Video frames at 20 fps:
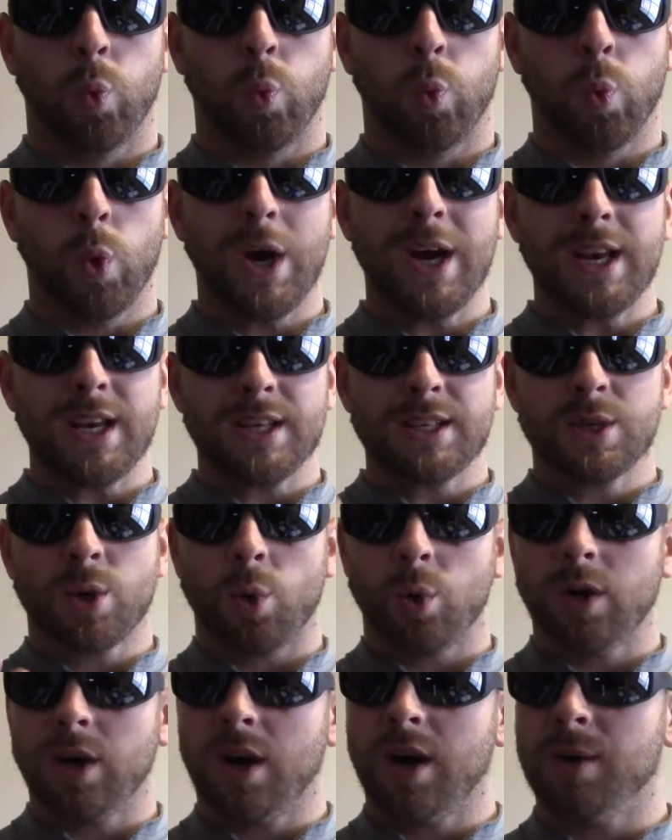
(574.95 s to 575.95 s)
What is
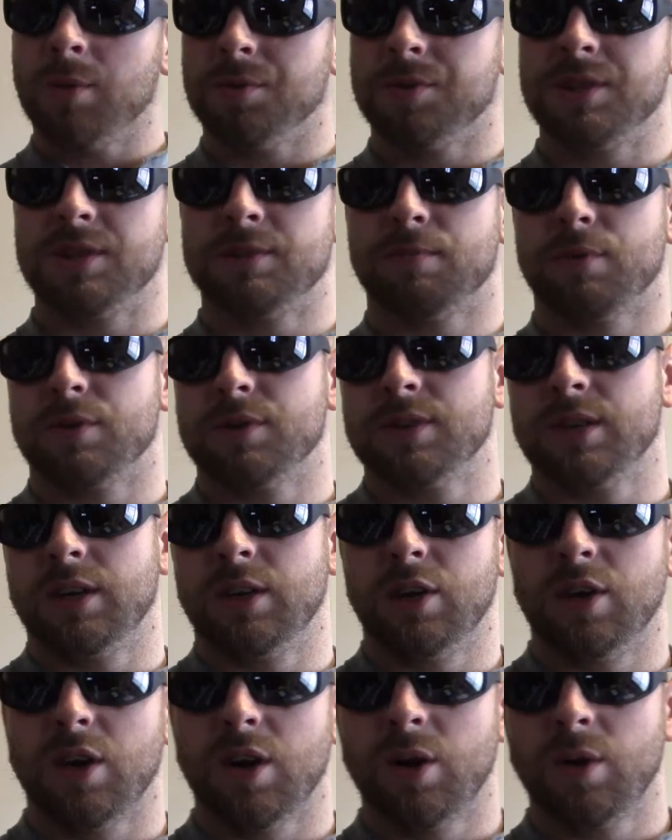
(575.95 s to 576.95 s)
going on with this person,
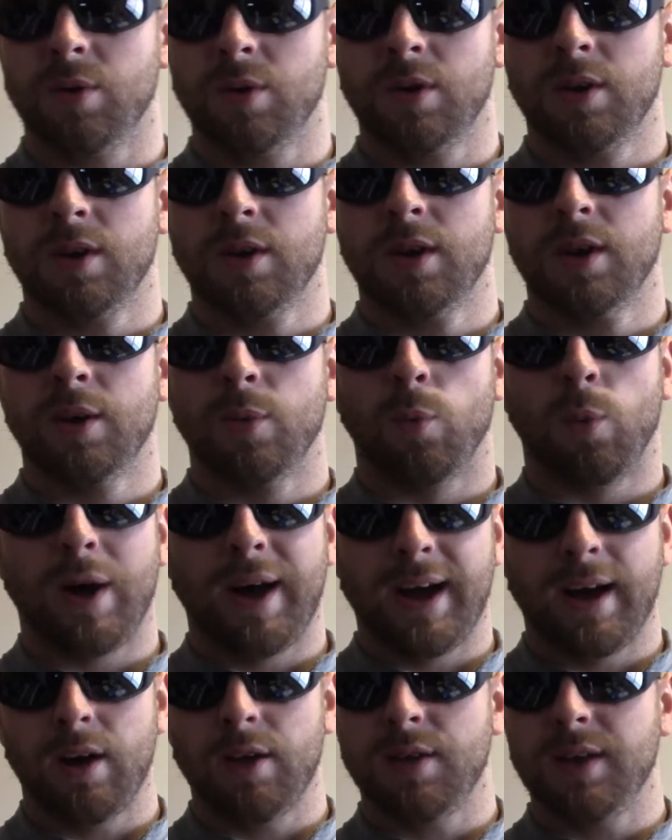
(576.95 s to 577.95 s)
you know?
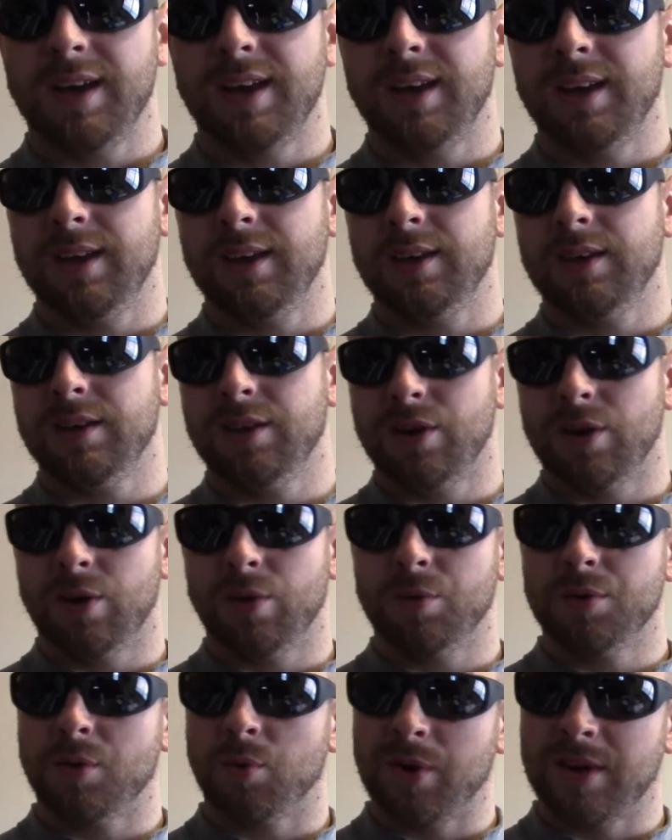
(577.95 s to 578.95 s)
Why are they, you
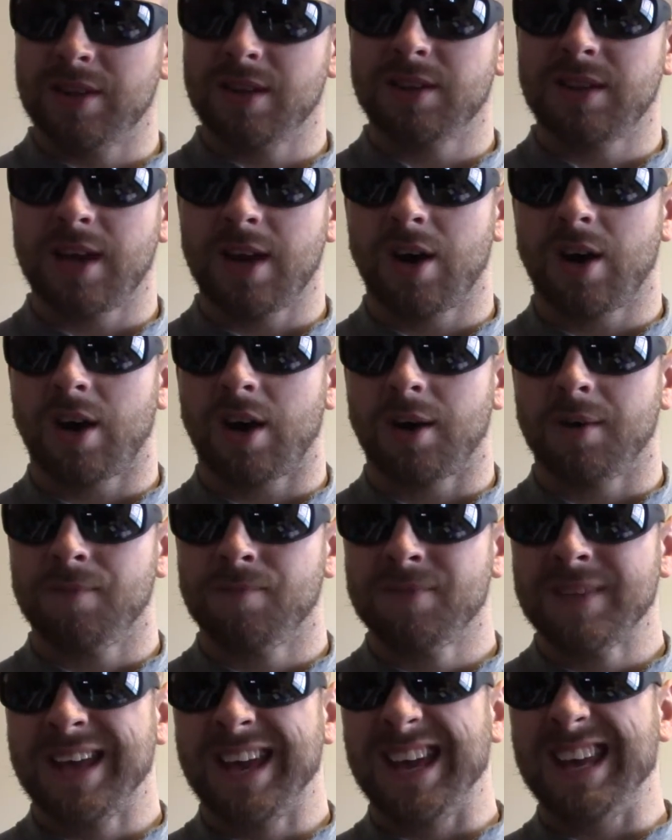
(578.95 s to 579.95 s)
know, the way that they are?
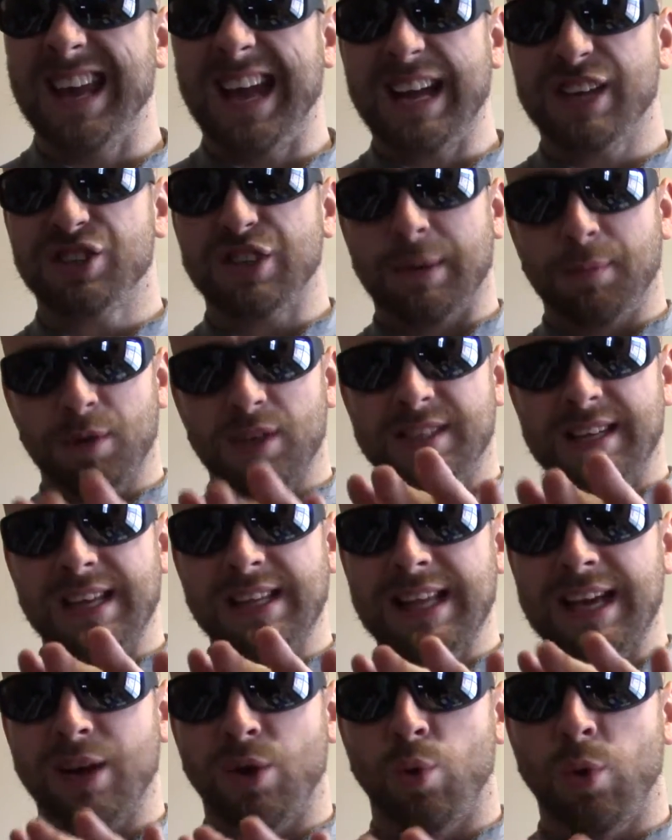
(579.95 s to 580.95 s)
And actually, I want to take
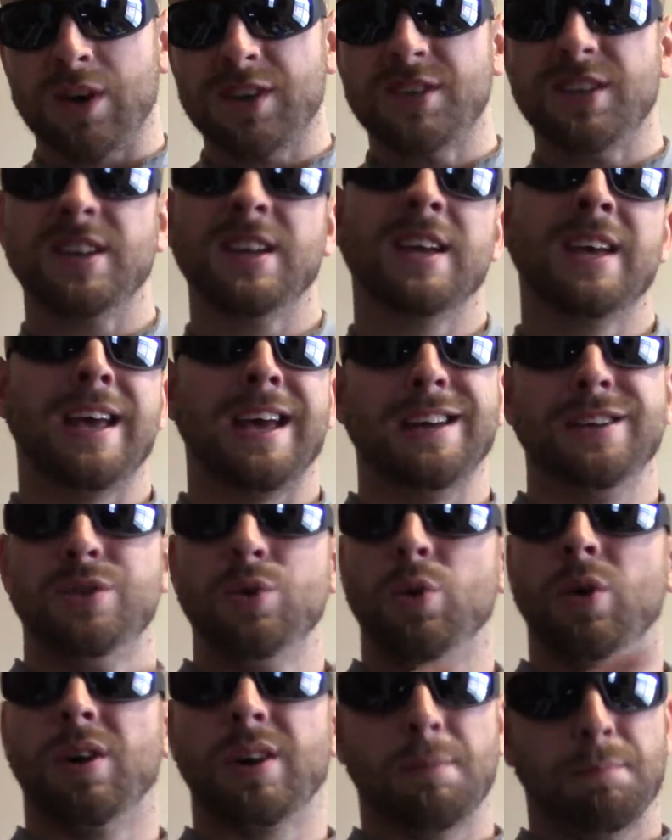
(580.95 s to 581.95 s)
that question and
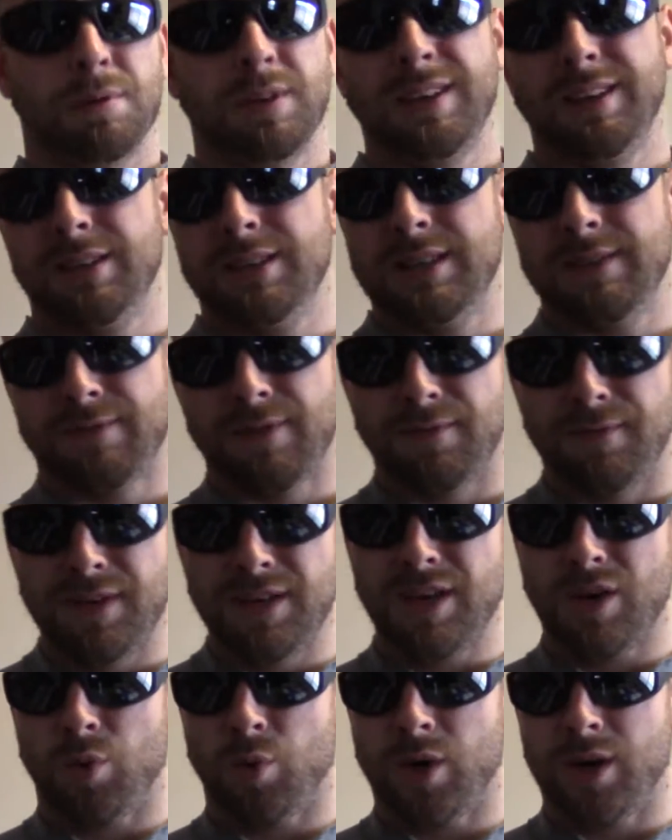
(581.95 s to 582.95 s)
do a completely different
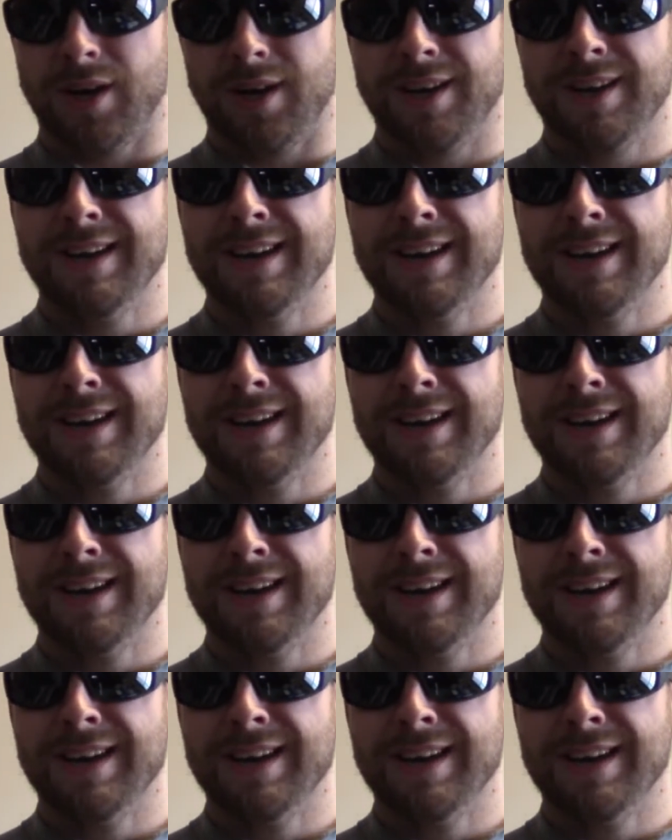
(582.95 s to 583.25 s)
video on it.